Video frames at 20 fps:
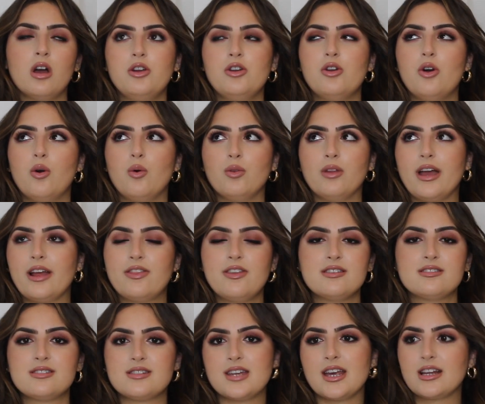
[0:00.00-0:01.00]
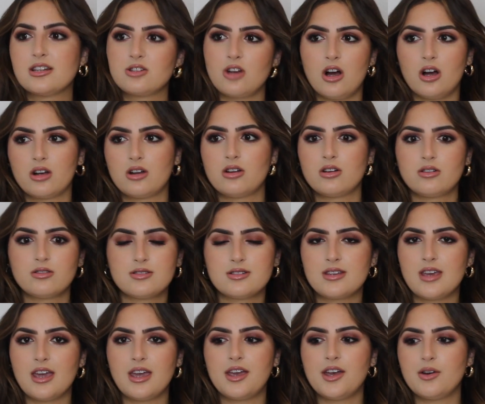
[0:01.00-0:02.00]
you know, like these TikTok
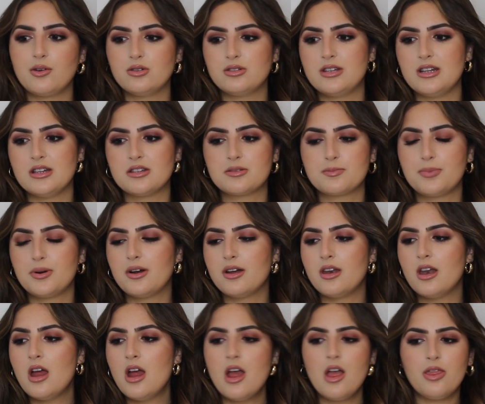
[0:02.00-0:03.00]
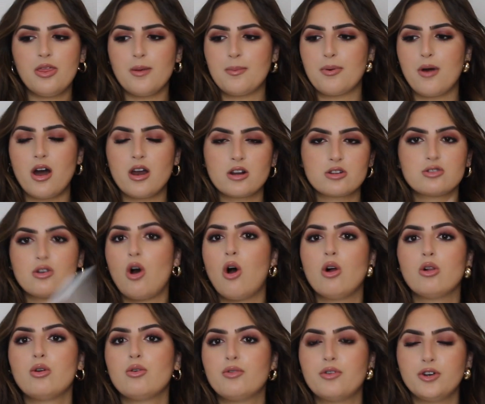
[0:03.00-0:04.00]
skincare routines, put the products
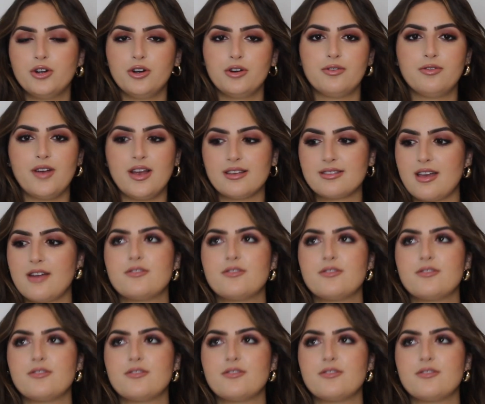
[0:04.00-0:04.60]
all over your face,